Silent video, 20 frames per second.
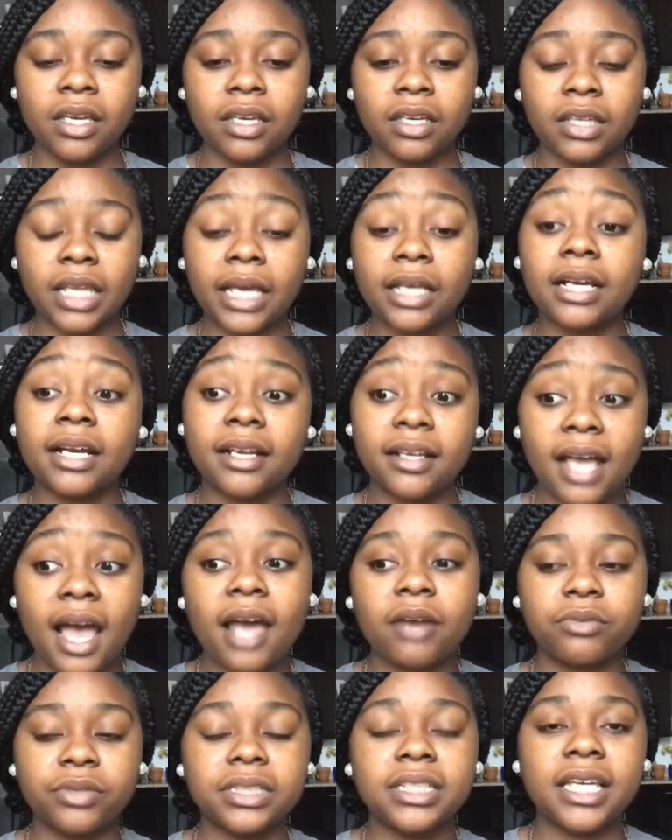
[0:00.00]
Like,
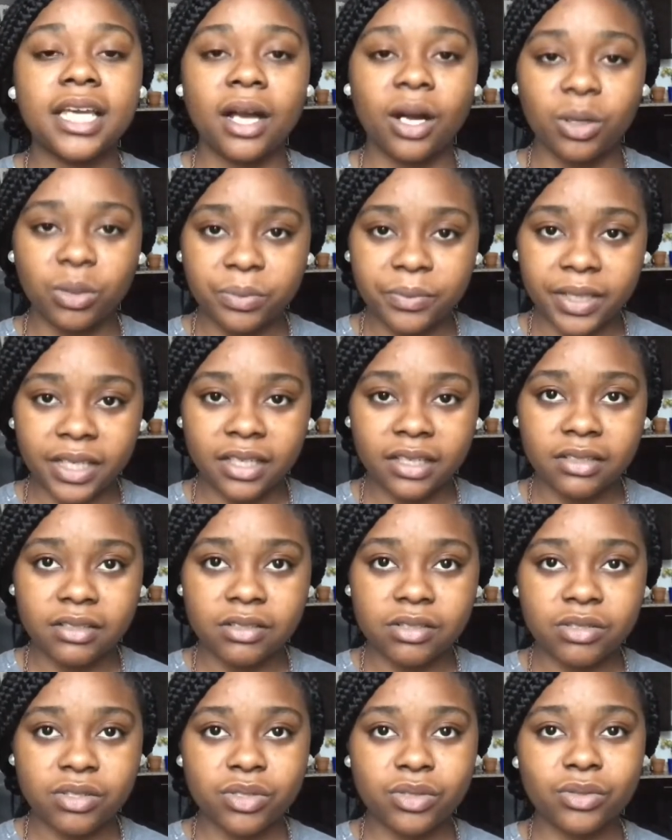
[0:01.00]
God really helped
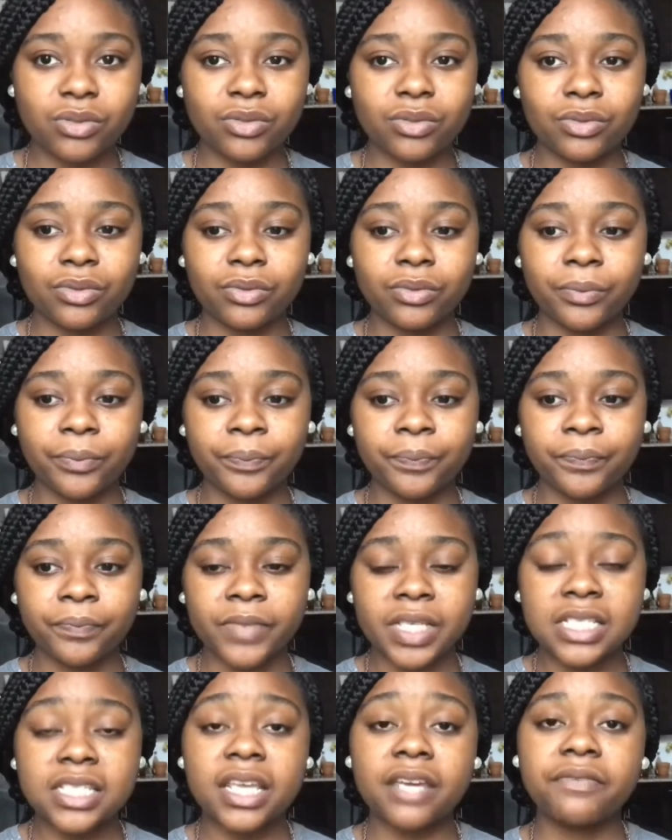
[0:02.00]
me to
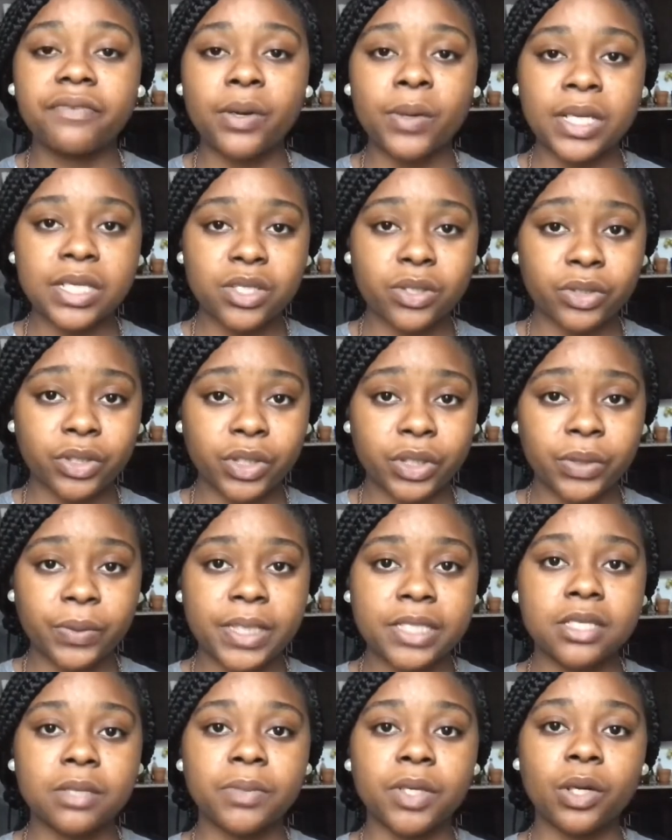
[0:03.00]
stay focused on you
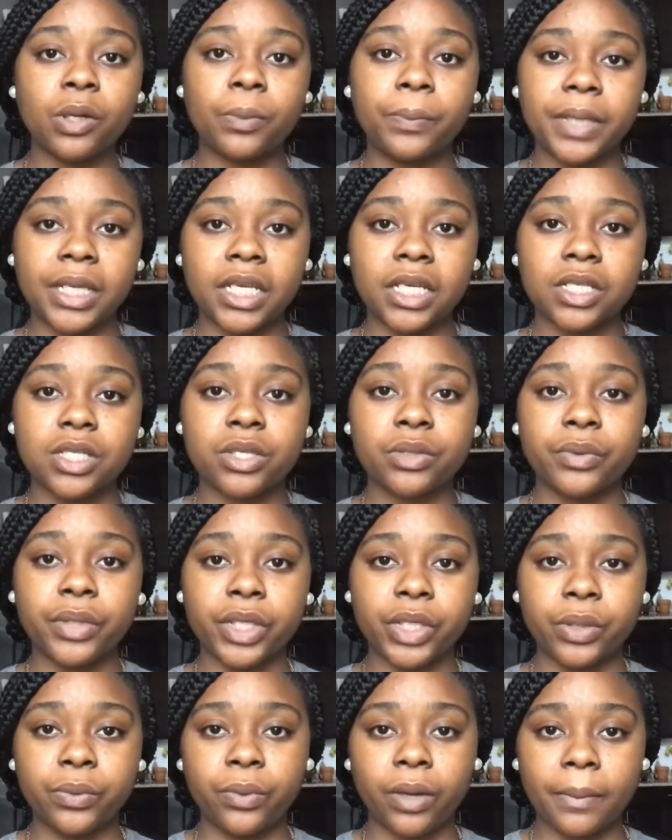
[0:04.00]
and to be obedient to
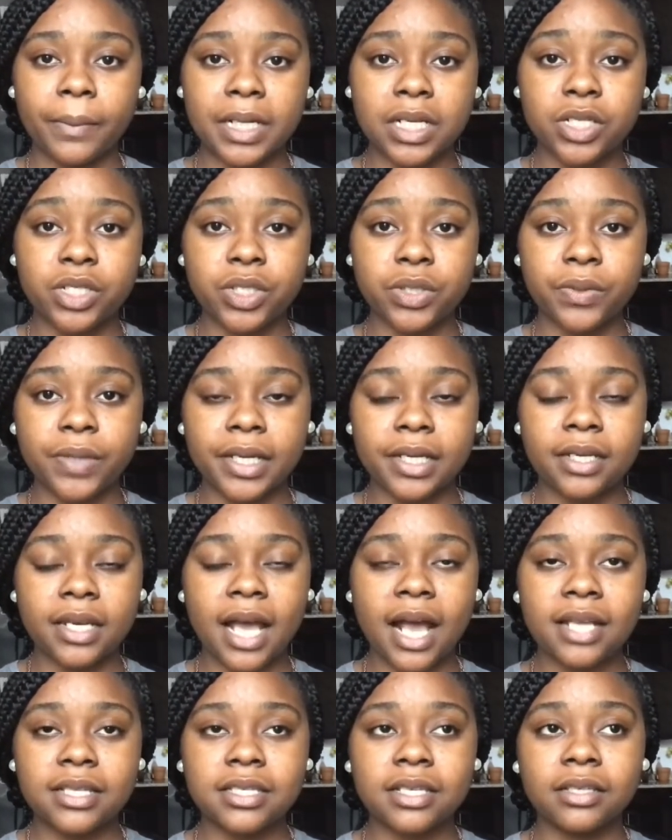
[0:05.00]
what you want me to do and
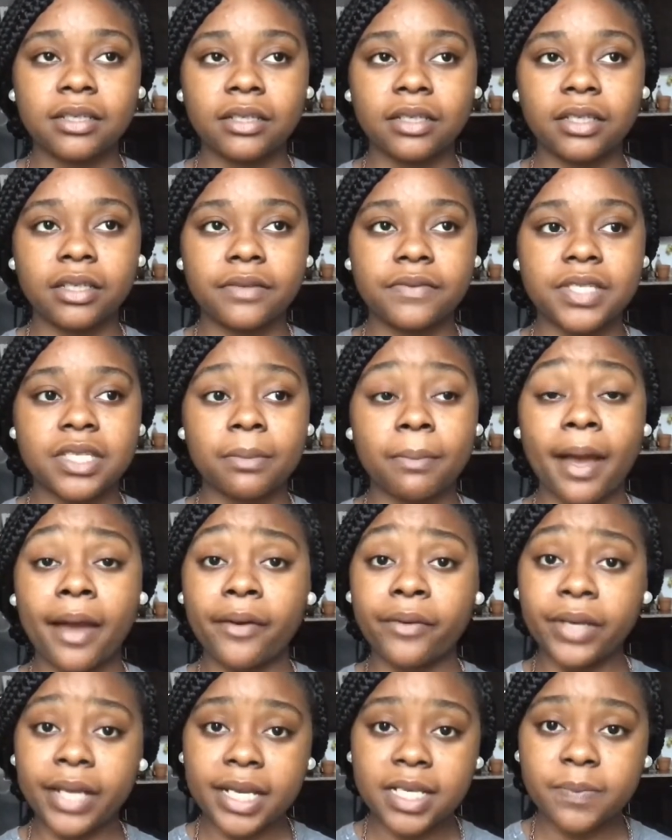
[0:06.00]
not to live to my
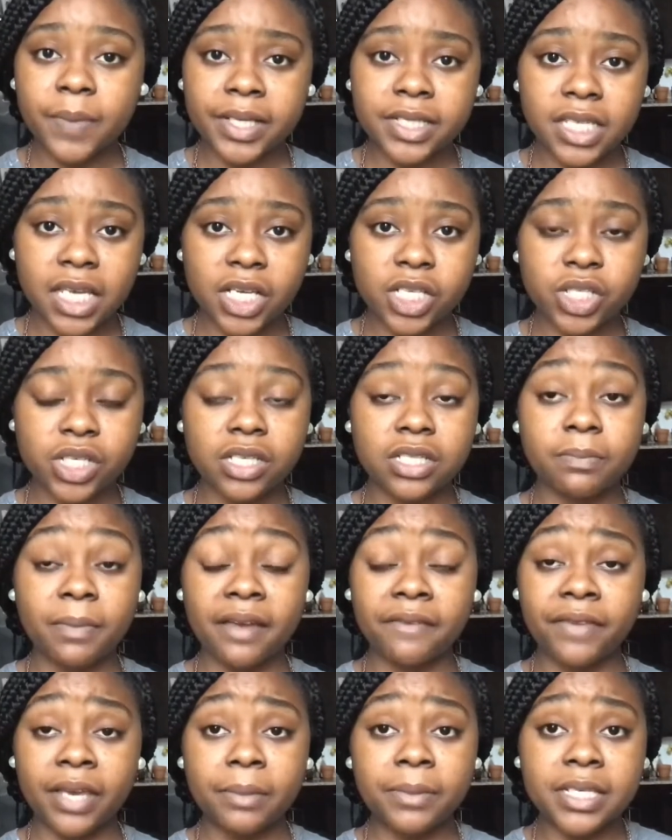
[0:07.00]
own expectations,
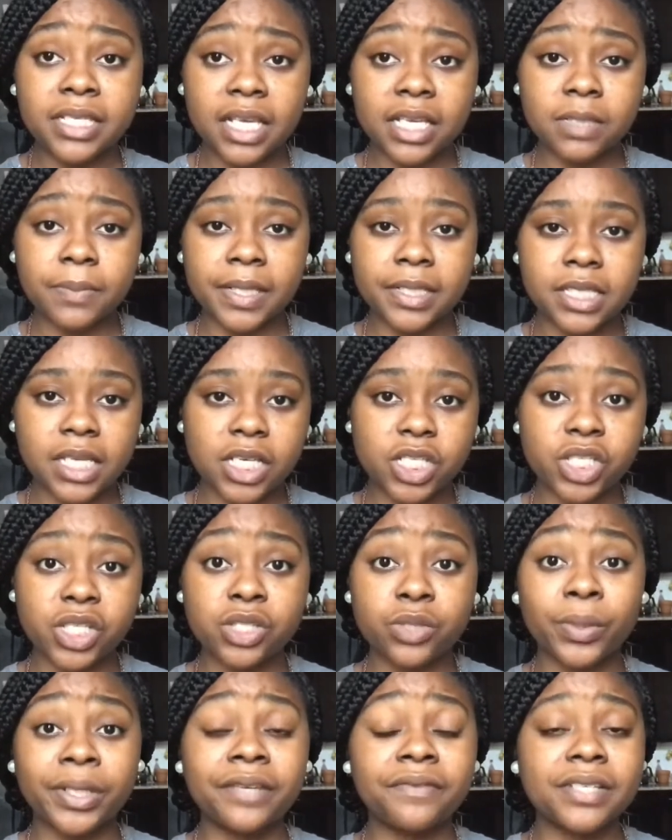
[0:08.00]
my family's
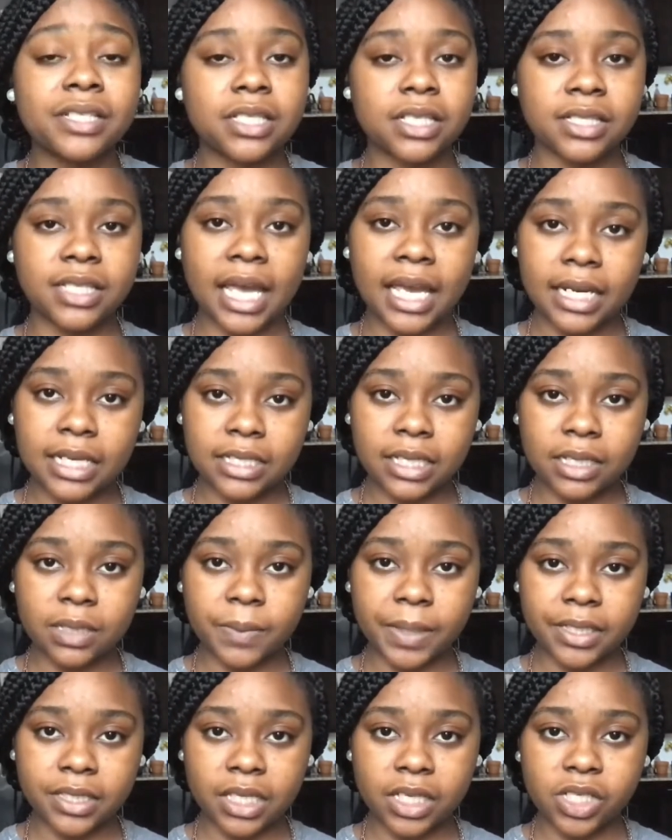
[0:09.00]
expectations, or even society's
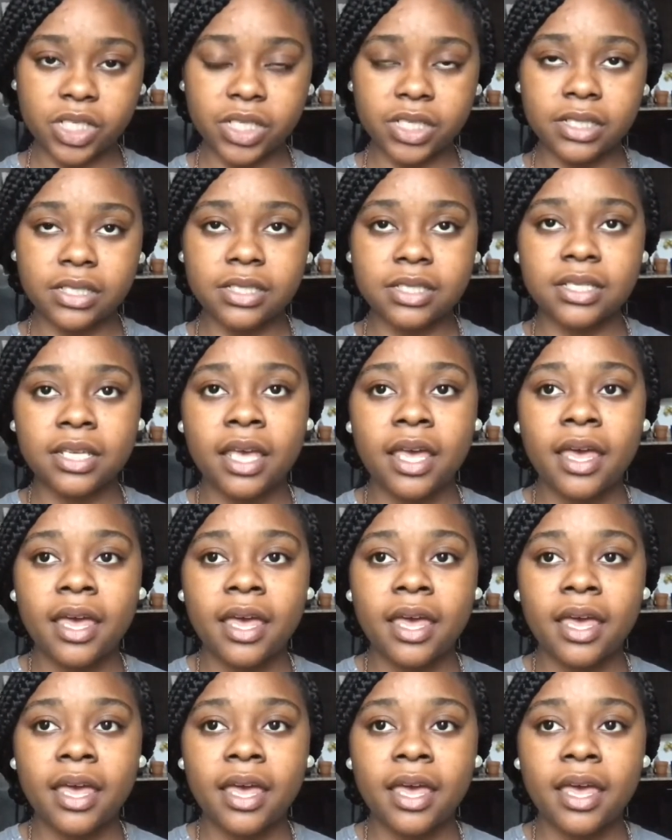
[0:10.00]
expectations.